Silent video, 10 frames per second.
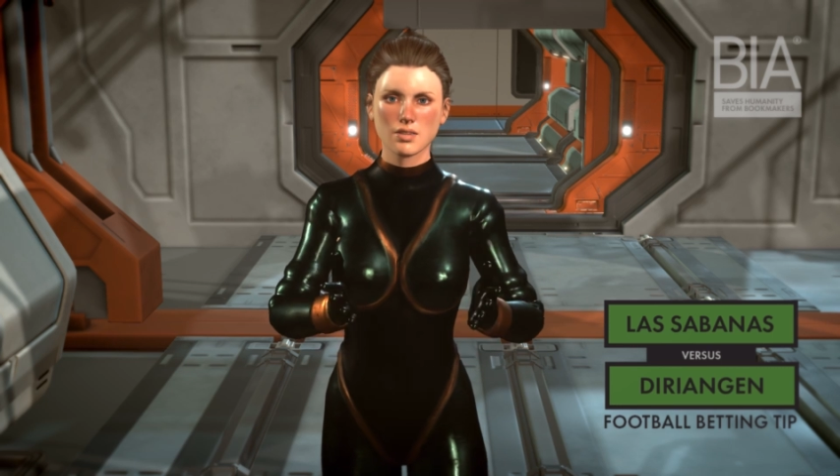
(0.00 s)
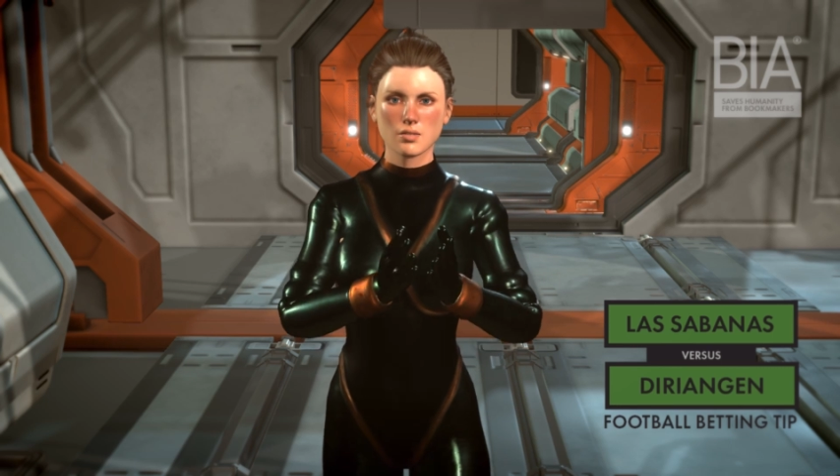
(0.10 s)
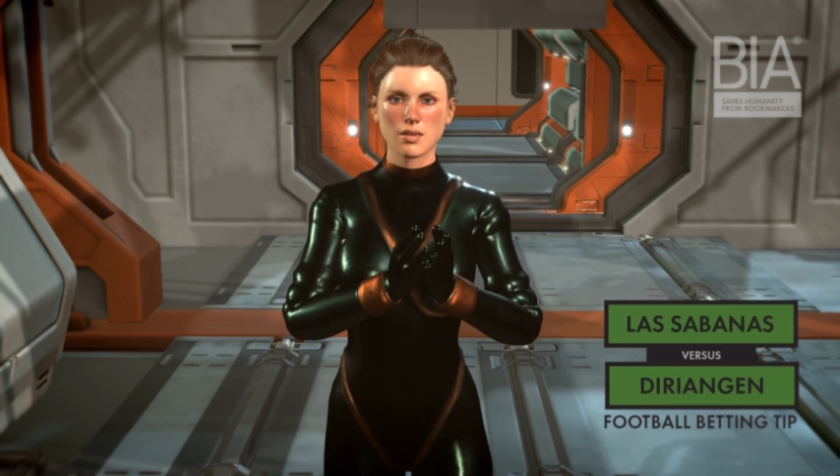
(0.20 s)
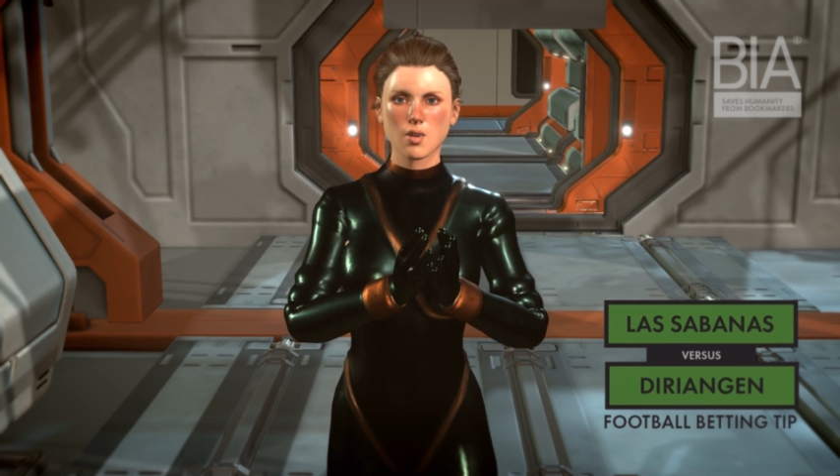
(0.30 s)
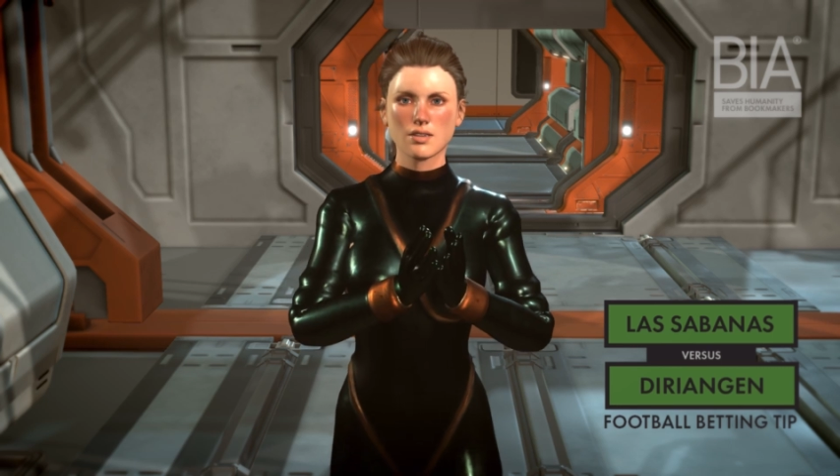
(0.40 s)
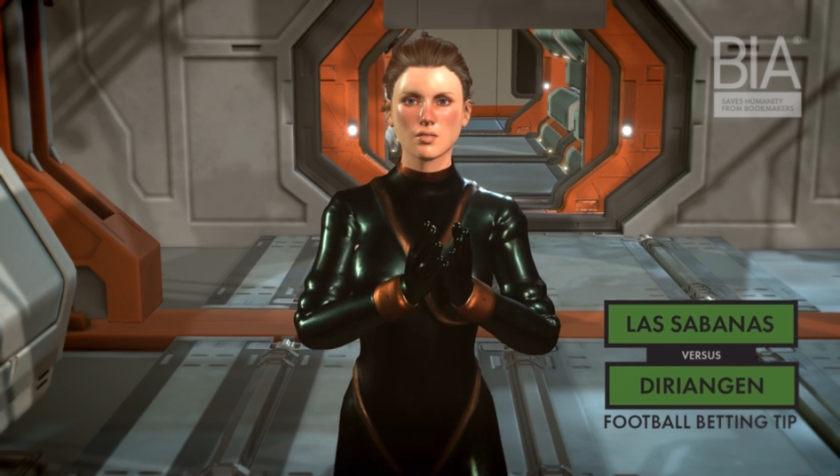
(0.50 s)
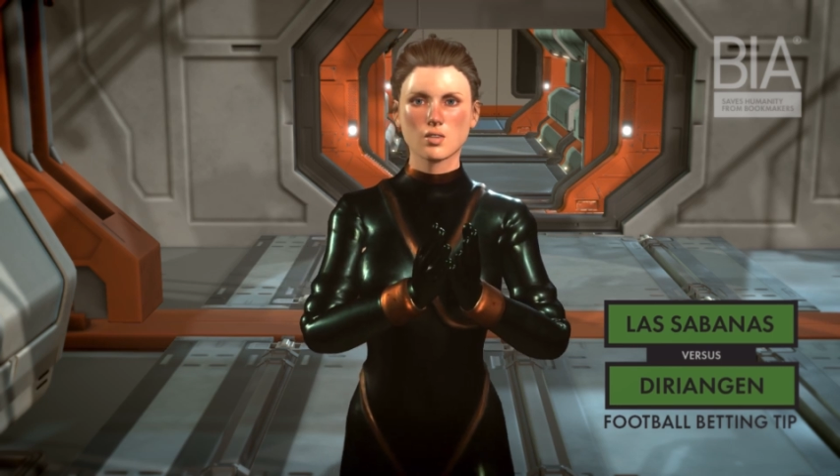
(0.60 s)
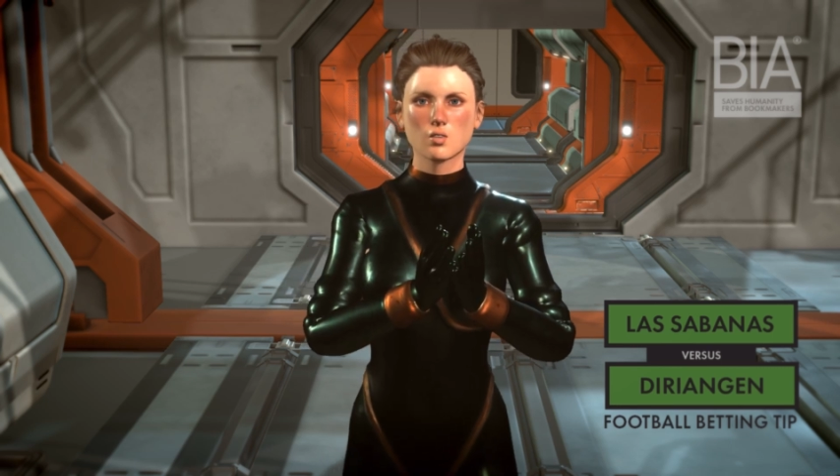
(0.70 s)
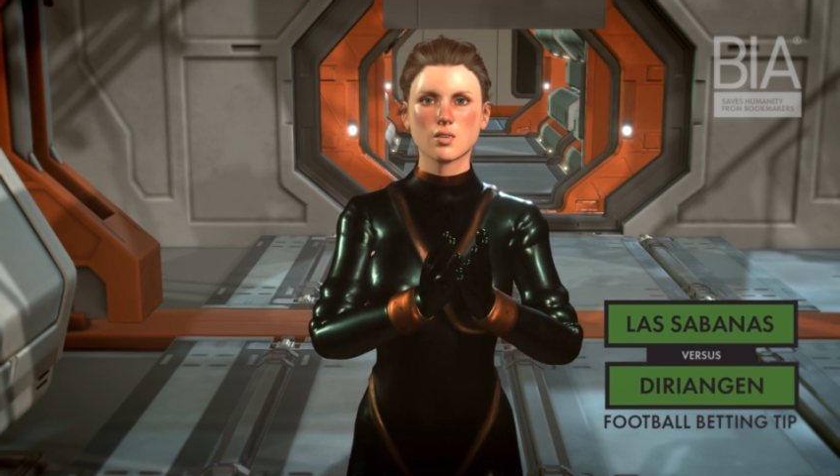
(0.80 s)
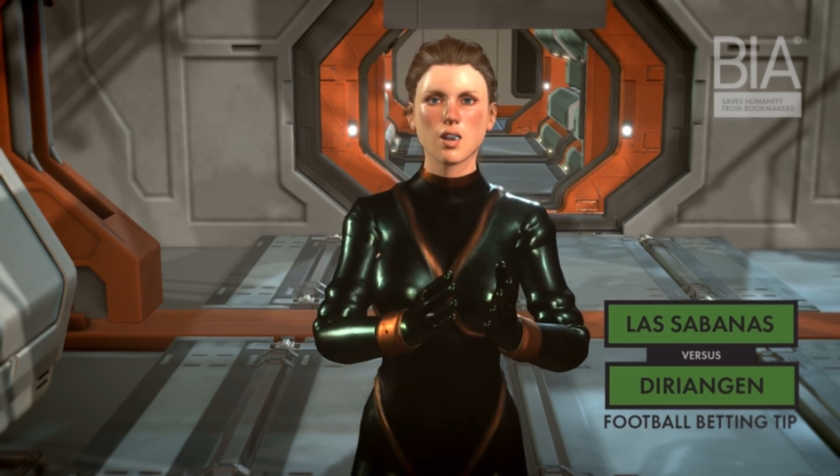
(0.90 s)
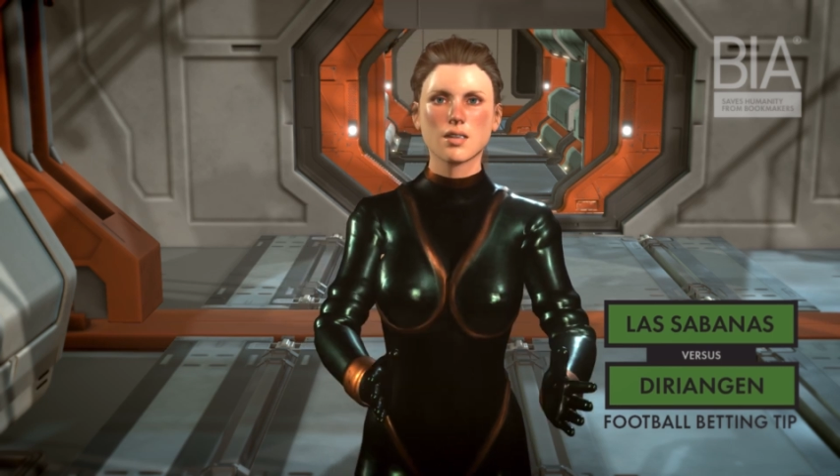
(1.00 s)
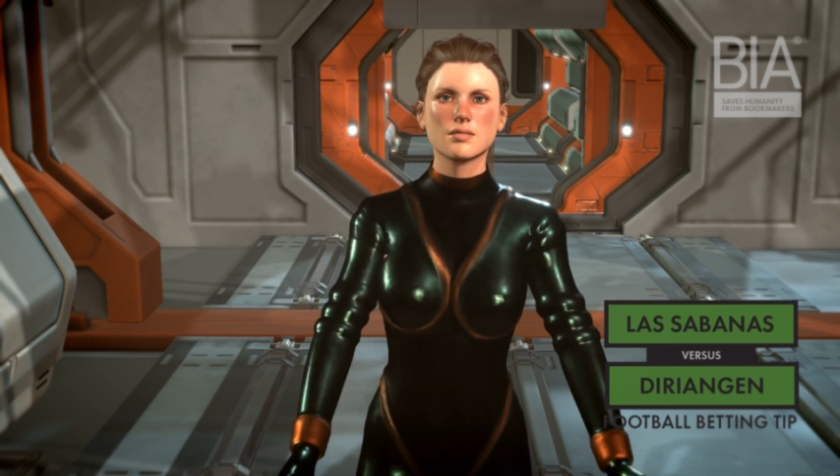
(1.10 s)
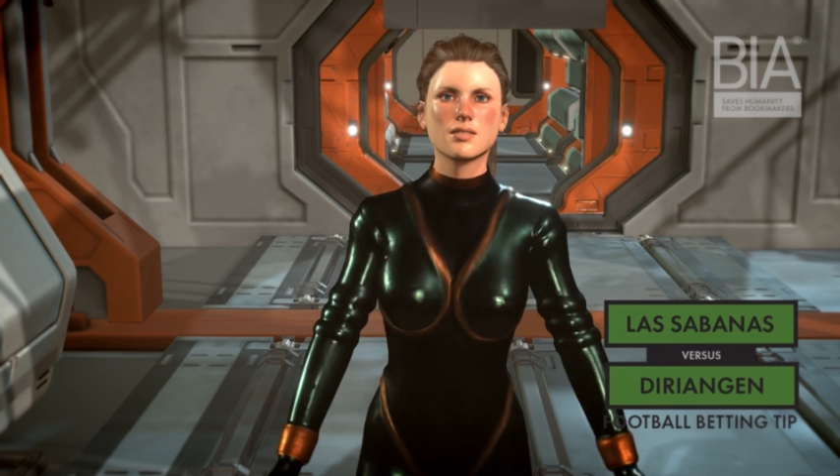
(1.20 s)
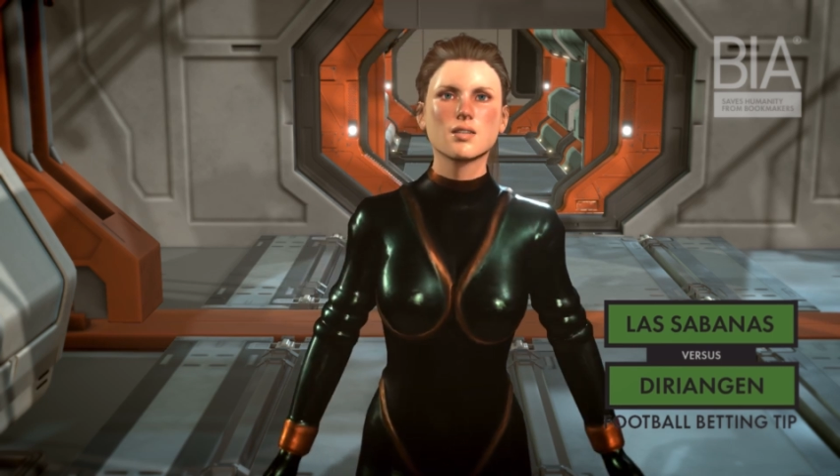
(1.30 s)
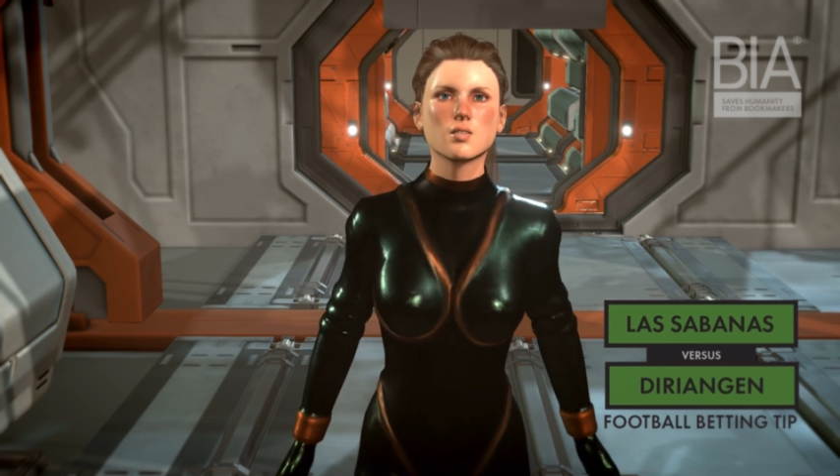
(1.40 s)
the artificial
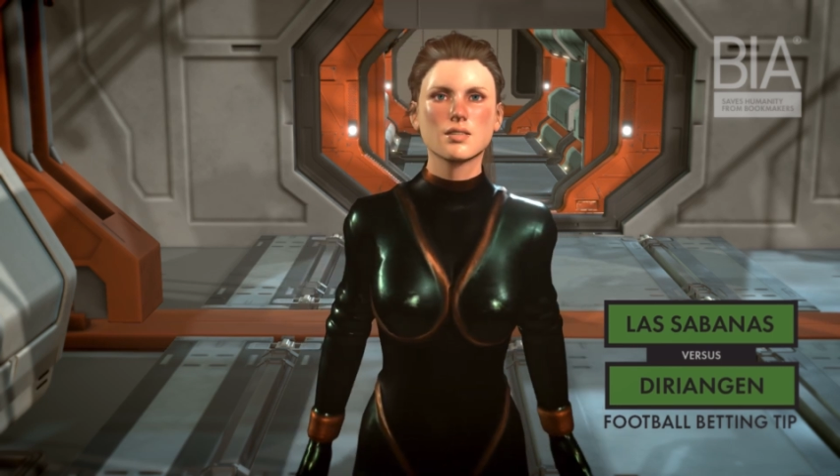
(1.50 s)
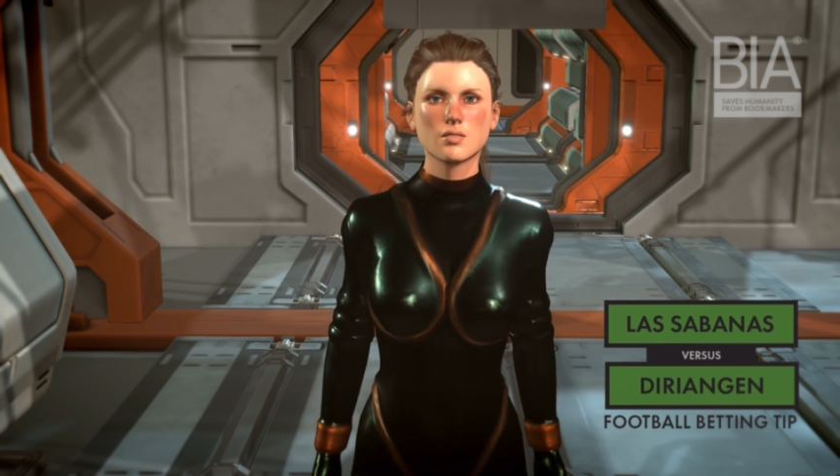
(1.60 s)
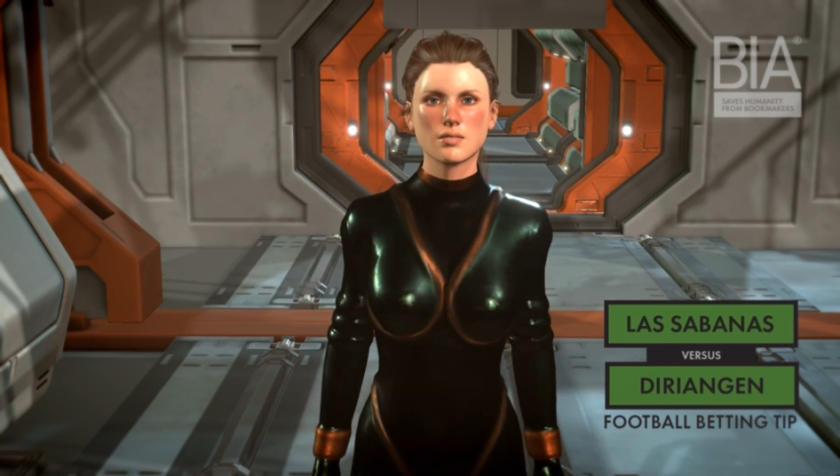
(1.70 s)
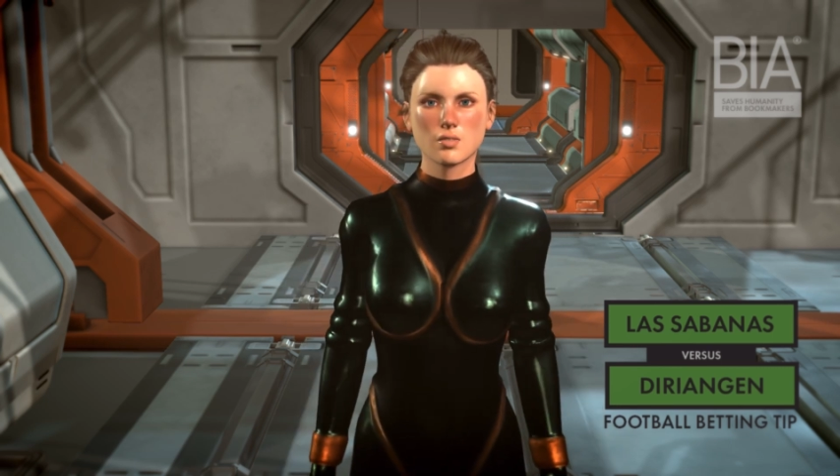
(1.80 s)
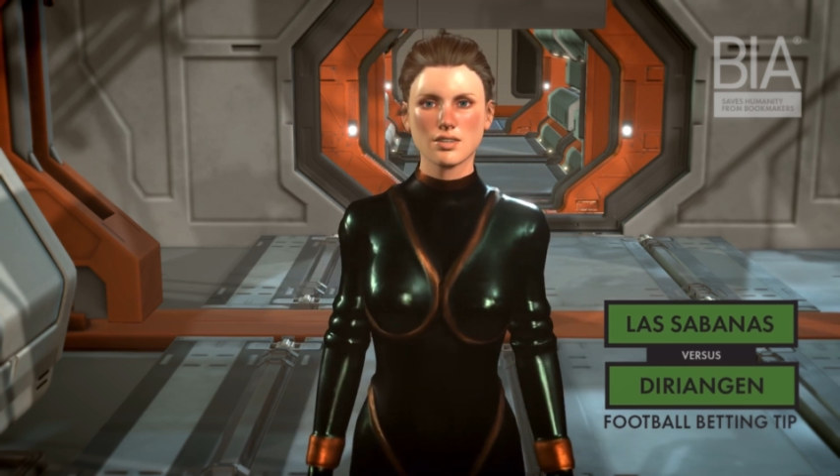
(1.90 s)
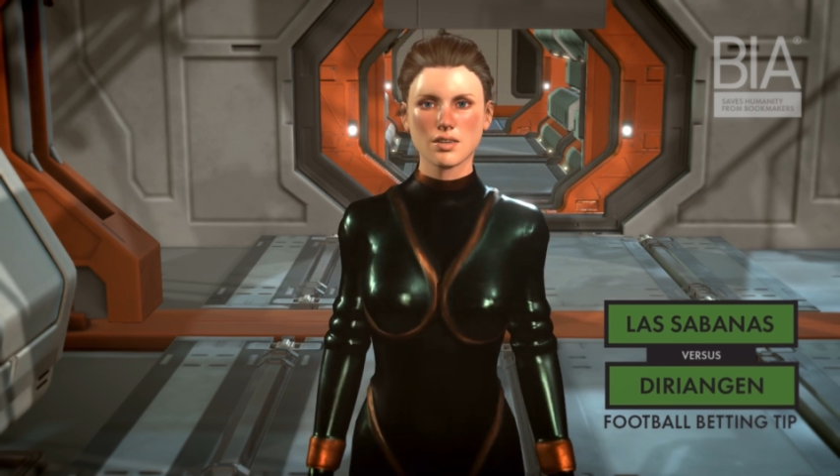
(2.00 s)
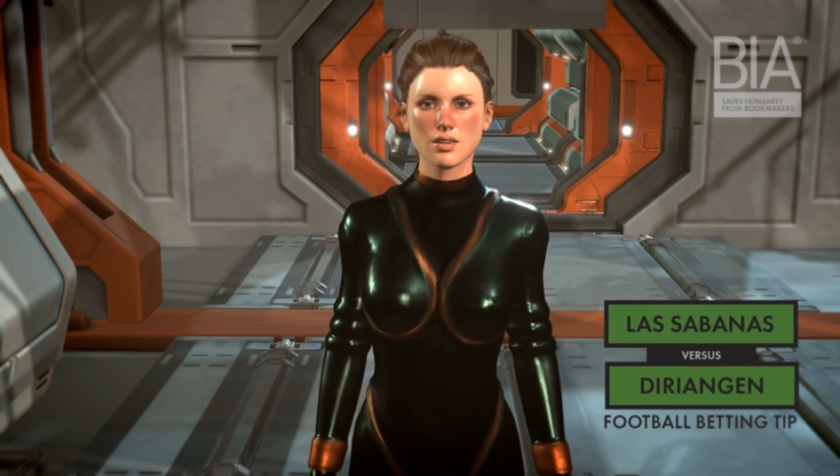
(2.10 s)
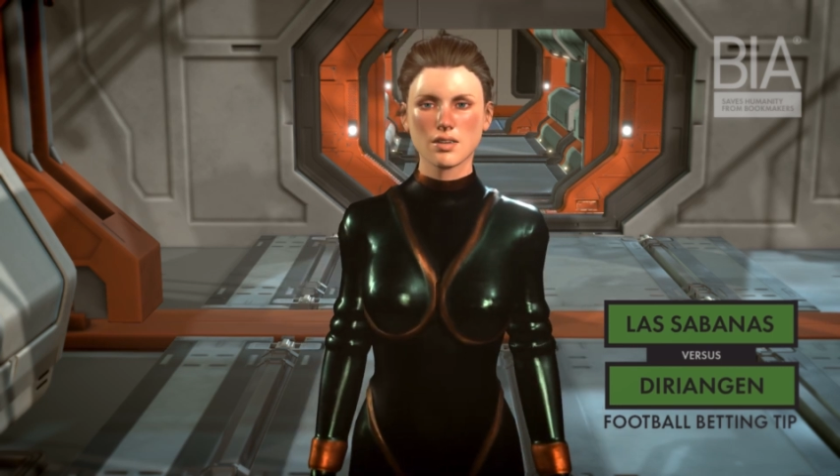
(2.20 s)
betting intelligence,